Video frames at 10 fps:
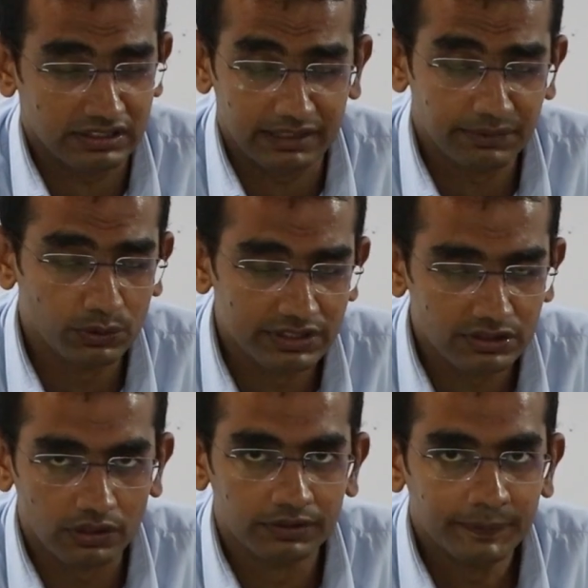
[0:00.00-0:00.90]
2,
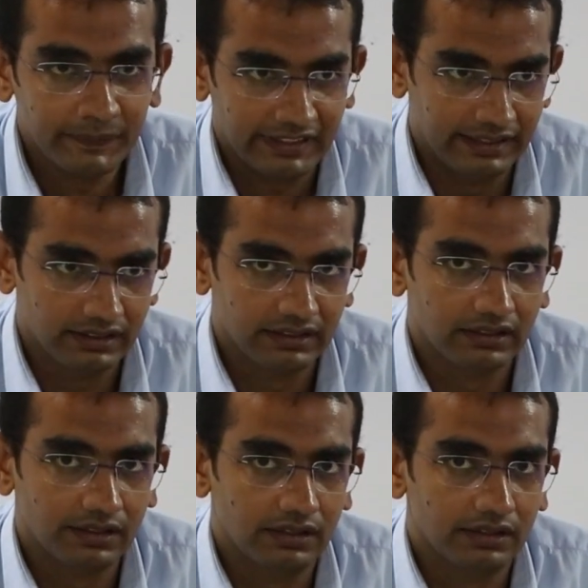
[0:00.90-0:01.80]
statement 2 is wrong, and